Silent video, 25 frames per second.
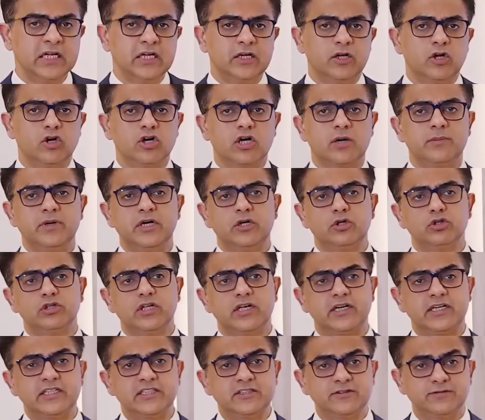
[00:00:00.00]
Now coming to
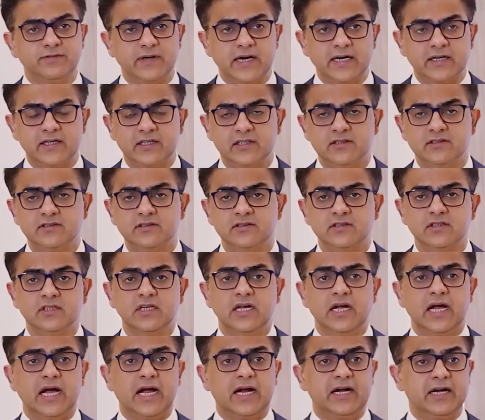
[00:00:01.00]
the risk factors
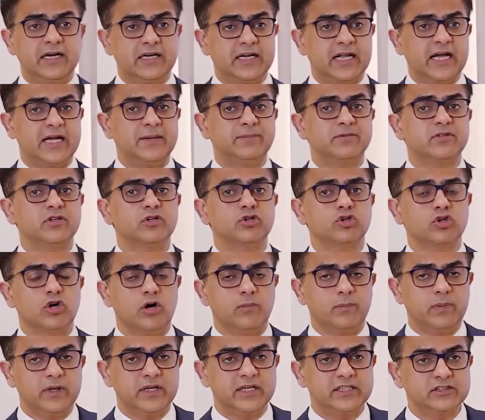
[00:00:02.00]
and types and
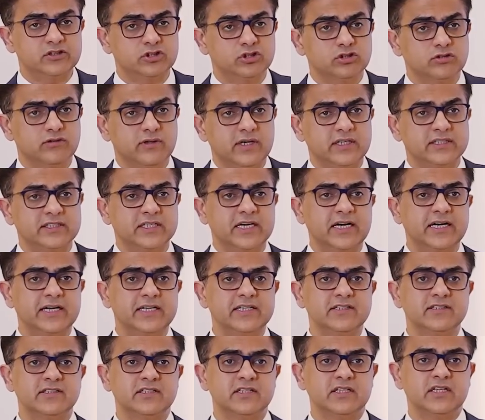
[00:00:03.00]
complications of
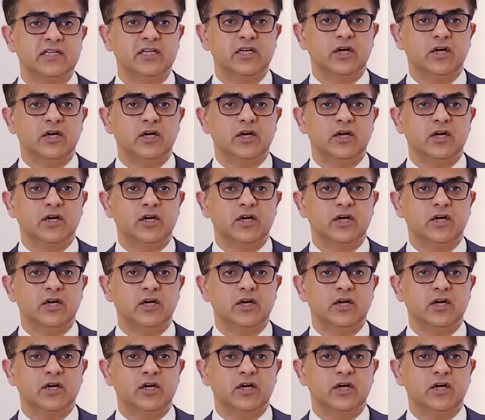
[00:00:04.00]
arthritis,